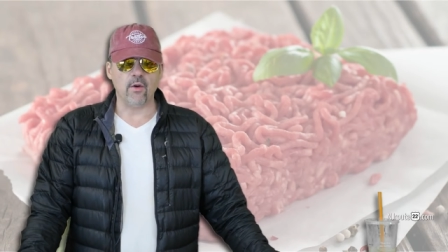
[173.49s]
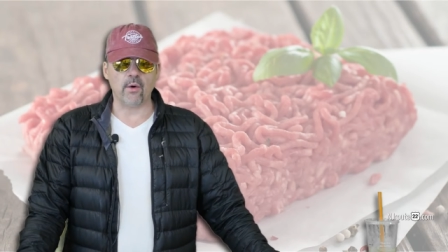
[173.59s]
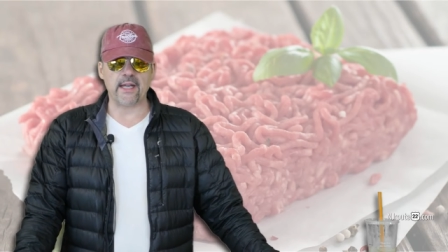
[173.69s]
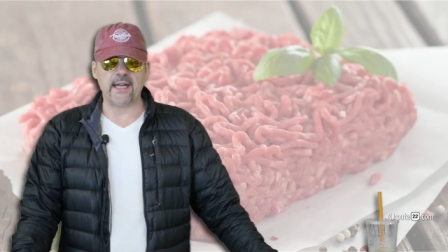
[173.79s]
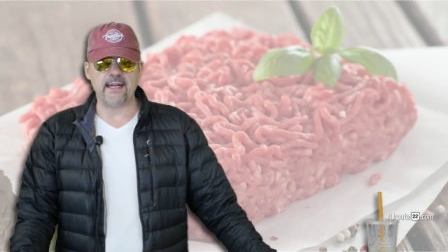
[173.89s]

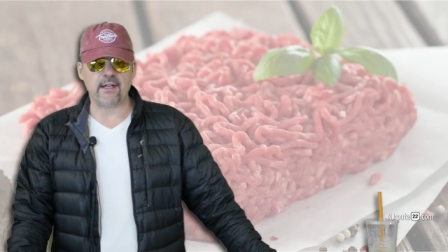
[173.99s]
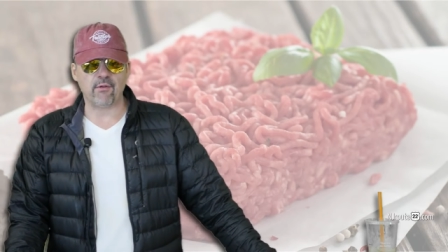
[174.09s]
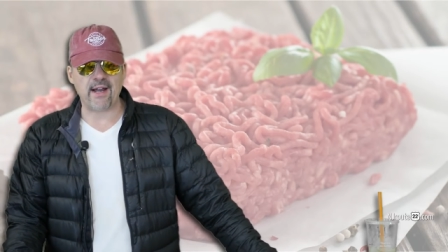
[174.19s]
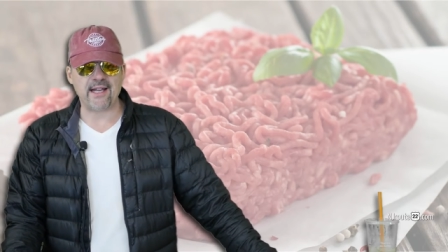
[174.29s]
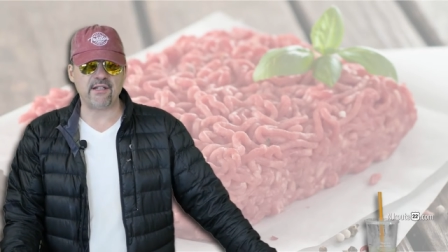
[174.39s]
organic,
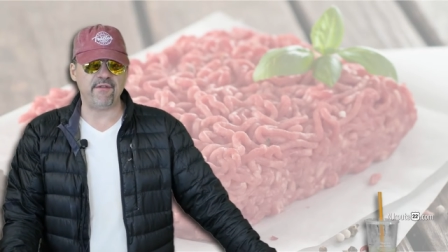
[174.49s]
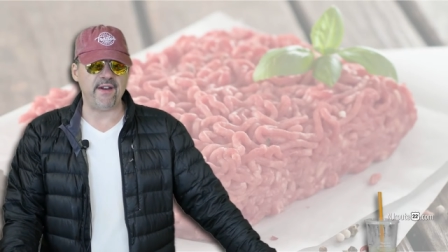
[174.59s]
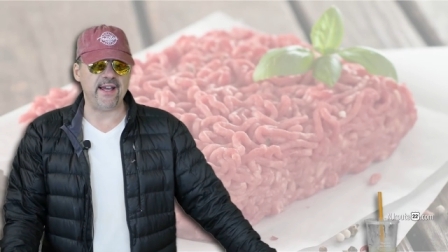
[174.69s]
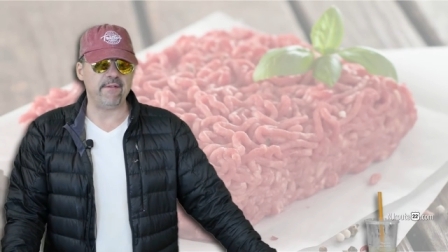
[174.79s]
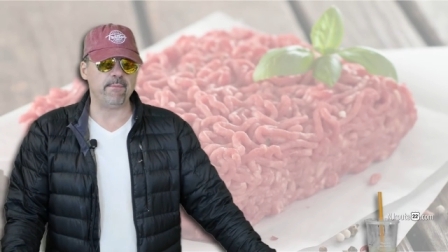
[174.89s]
grass
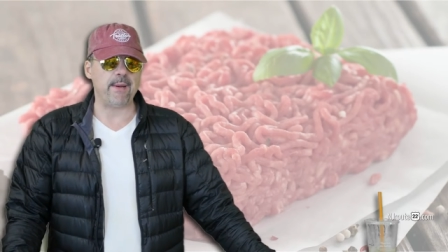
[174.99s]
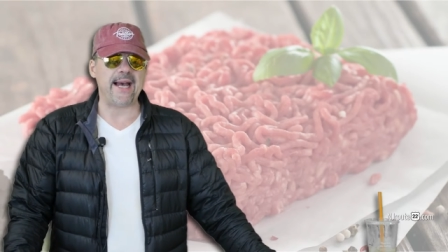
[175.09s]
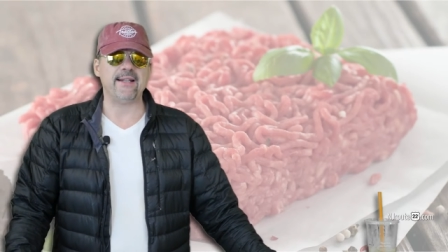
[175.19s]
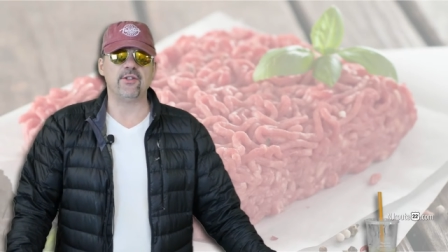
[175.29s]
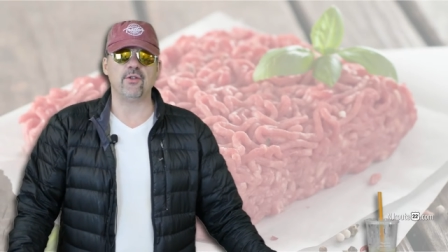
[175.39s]
fed,
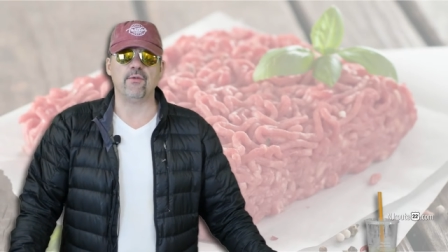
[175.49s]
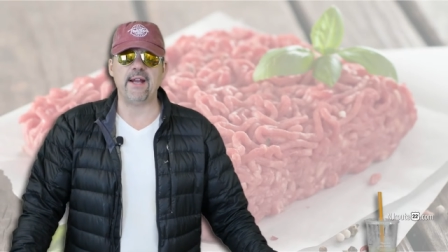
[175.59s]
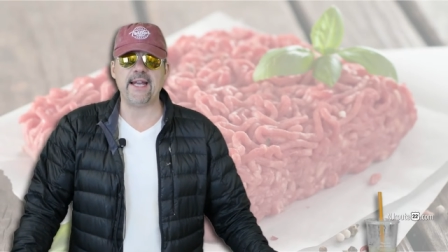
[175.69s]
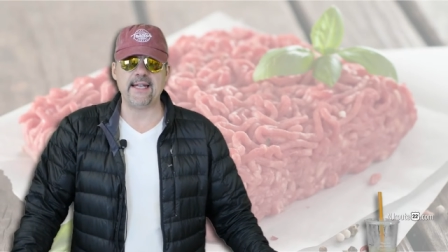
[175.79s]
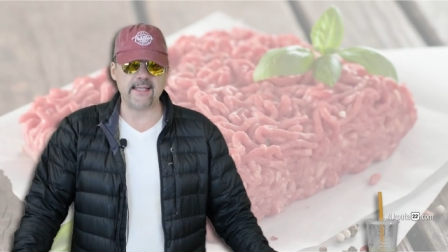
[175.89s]
pasture
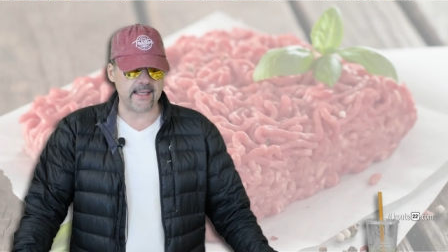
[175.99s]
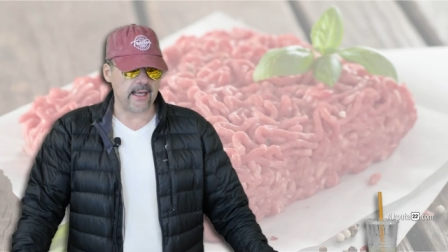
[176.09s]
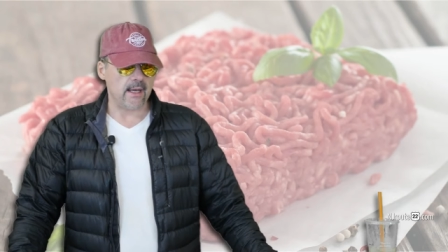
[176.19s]
raised